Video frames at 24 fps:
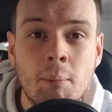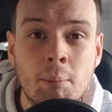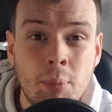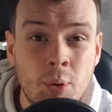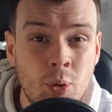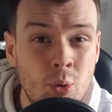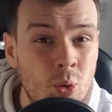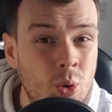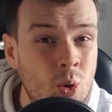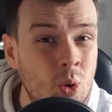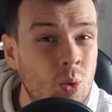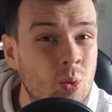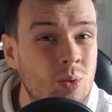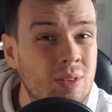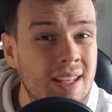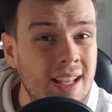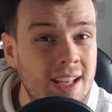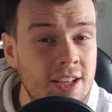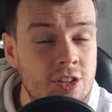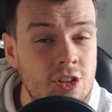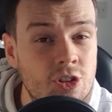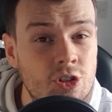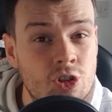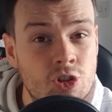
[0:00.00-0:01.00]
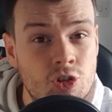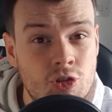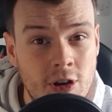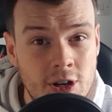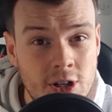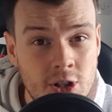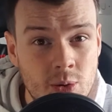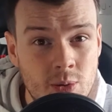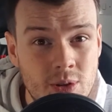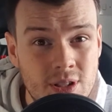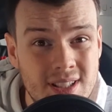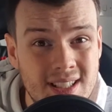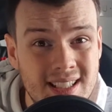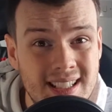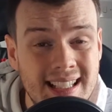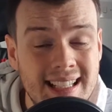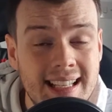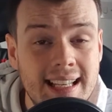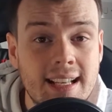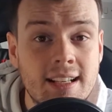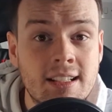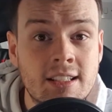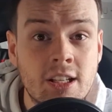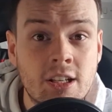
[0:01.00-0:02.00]
Boohoo did
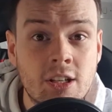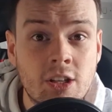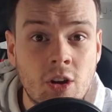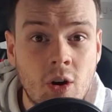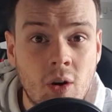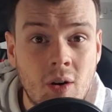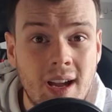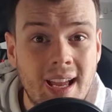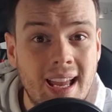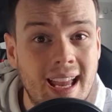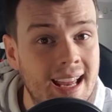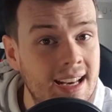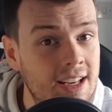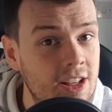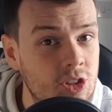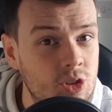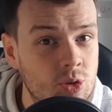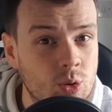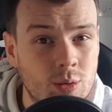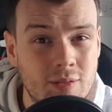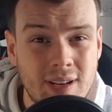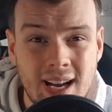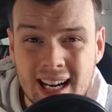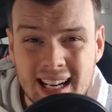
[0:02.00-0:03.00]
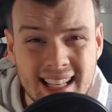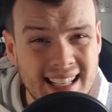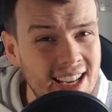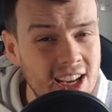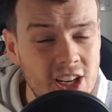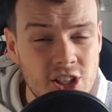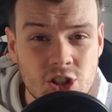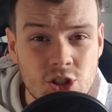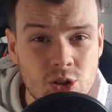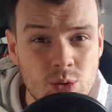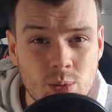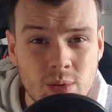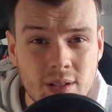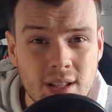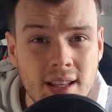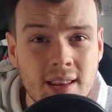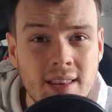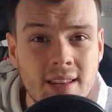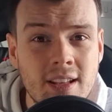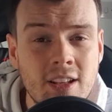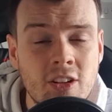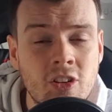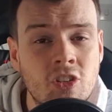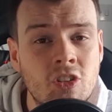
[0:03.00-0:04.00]
strenuously deny any sort of allegations
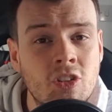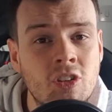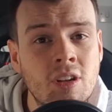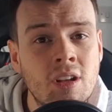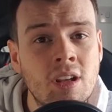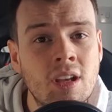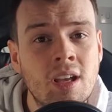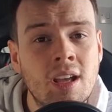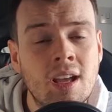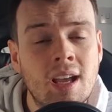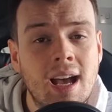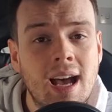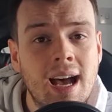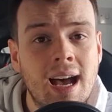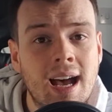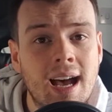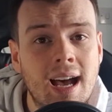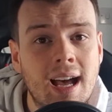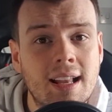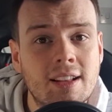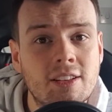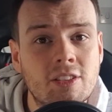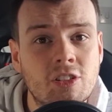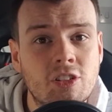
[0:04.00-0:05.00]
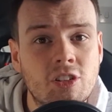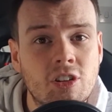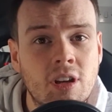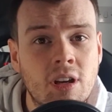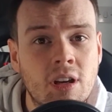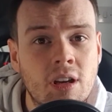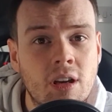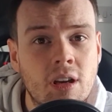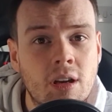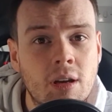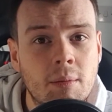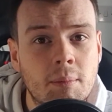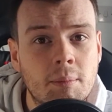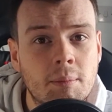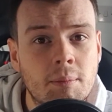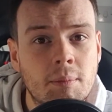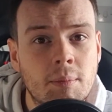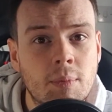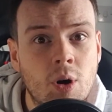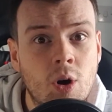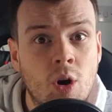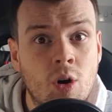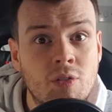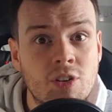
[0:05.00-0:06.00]
within this, and
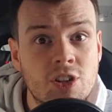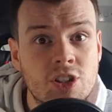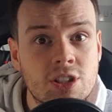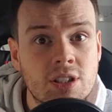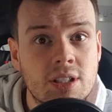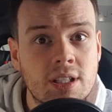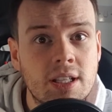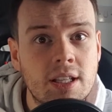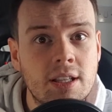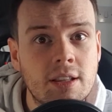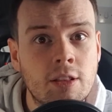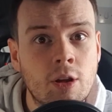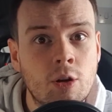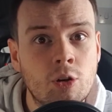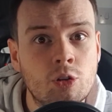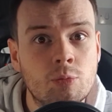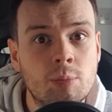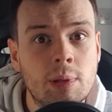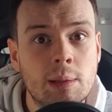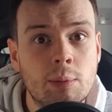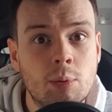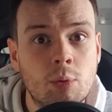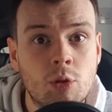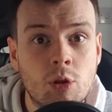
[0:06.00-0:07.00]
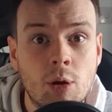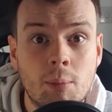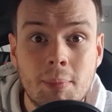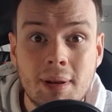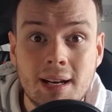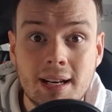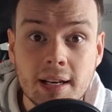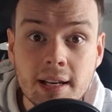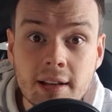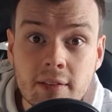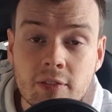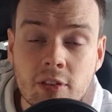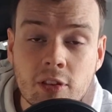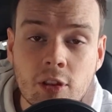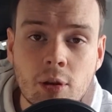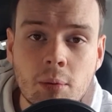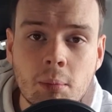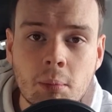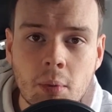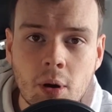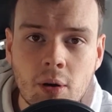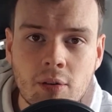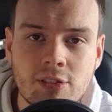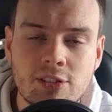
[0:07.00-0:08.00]
obviously those people that believed
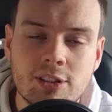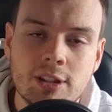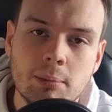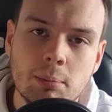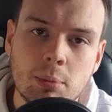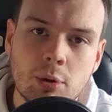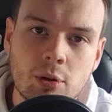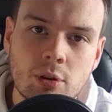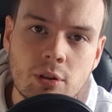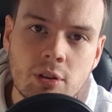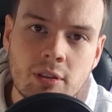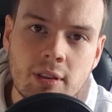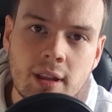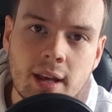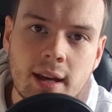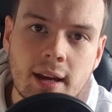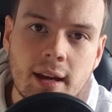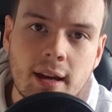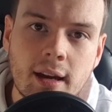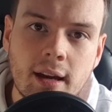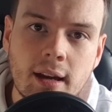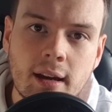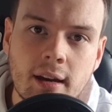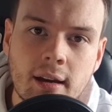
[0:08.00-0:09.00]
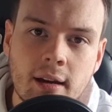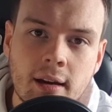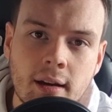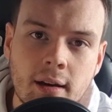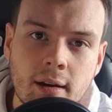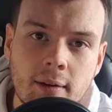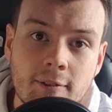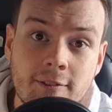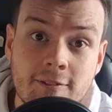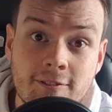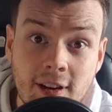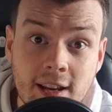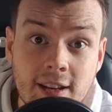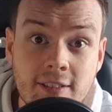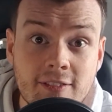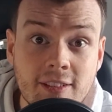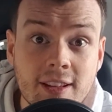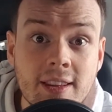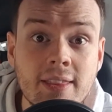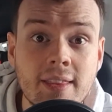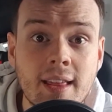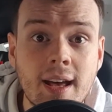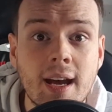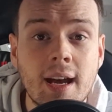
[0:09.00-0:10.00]
them obviously put their faith
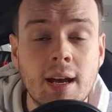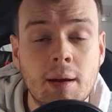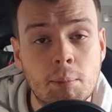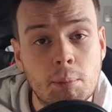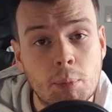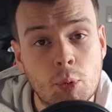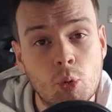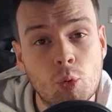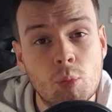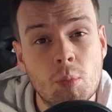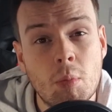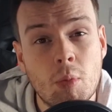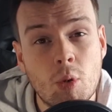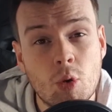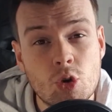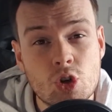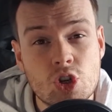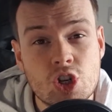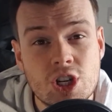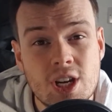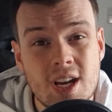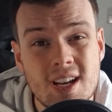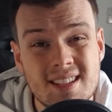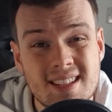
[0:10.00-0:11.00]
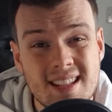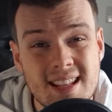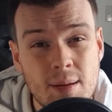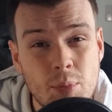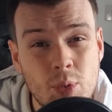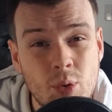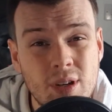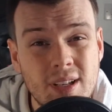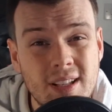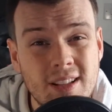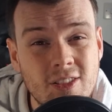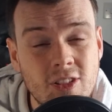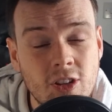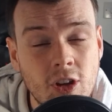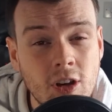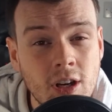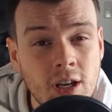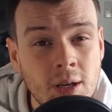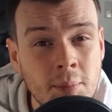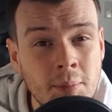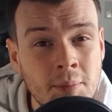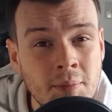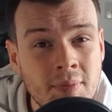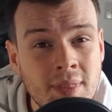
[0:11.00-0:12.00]
in that and bought more shares at that point in
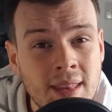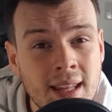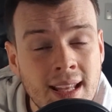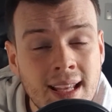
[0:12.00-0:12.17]
time.